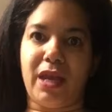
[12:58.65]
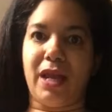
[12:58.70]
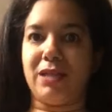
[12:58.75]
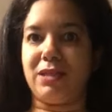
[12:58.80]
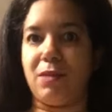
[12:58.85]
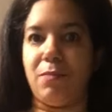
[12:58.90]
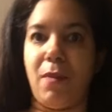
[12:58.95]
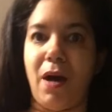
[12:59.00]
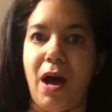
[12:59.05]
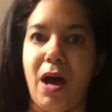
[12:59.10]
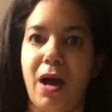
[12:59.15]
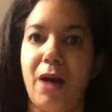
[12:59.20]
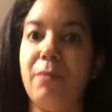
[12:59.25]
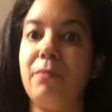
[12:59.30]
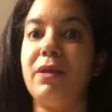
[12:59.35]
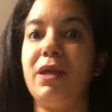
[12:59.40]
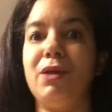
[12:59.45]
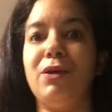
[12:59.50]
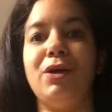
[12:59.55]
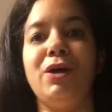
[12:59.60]
As a
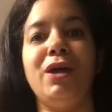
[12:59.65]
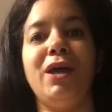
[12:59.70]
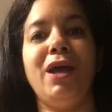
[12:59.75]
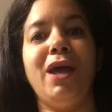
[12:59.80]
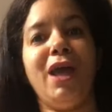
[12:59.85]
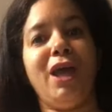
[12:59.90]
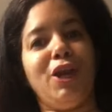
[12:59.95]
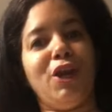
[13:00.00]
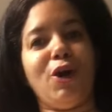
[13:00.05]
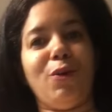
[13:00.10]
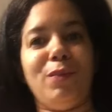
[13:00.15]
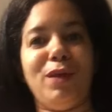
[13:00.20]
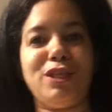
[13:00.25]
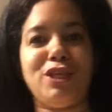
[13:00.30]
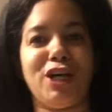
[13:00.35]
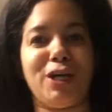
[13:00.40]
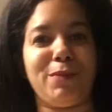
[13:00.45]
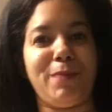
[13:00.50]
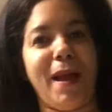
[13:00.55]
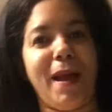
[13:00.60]
mom, it normally took